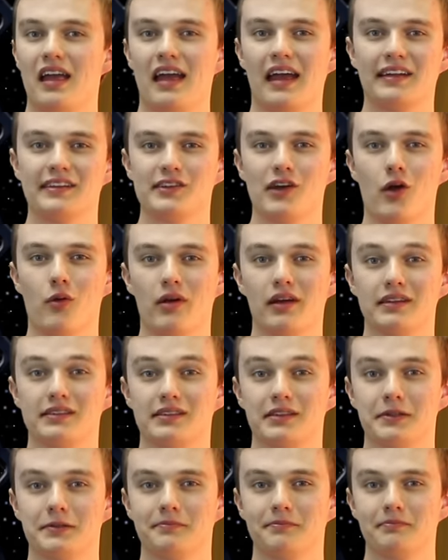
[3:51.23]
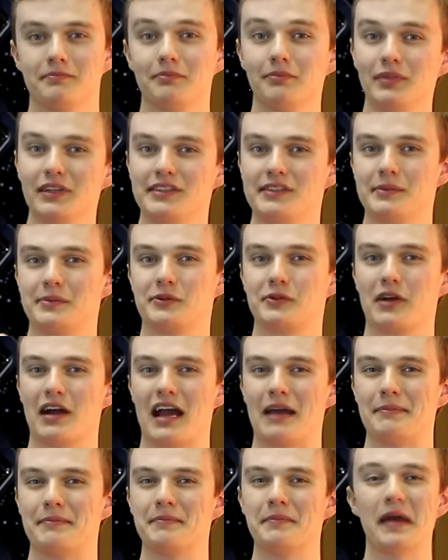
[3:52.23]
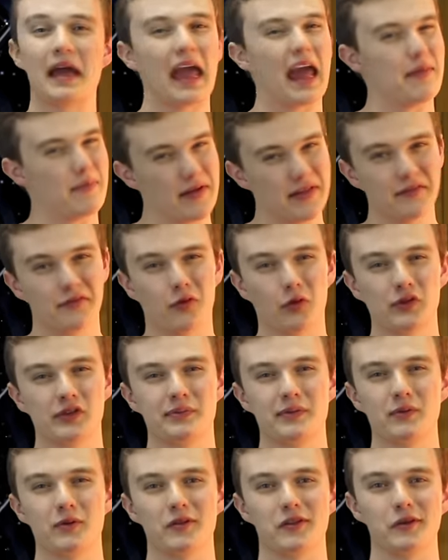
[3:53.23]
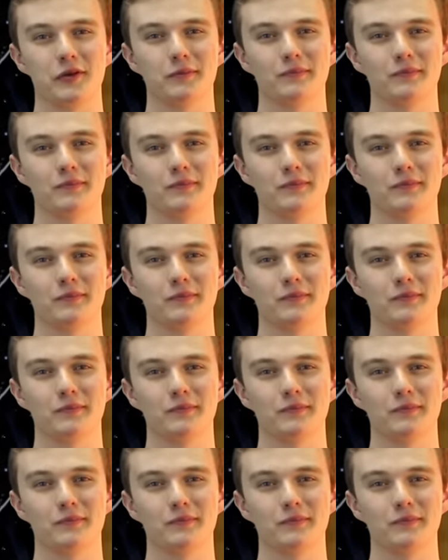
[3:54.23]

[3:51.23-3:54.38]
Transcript: And as always, please subscribe, and may the Force be with